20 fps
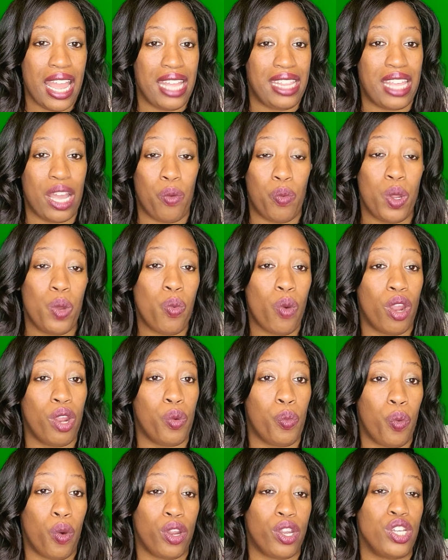that we
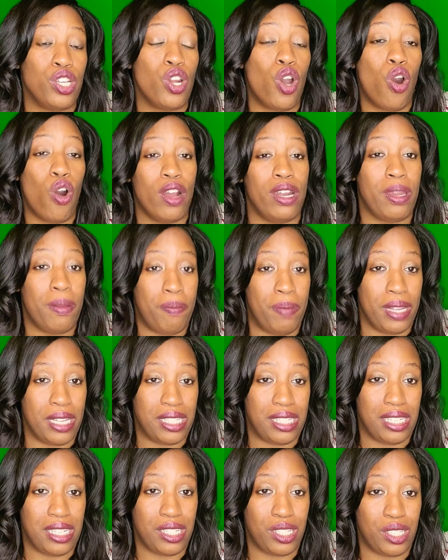weren't working on the
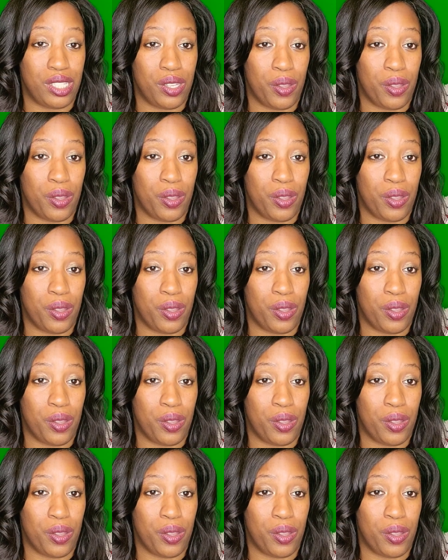business.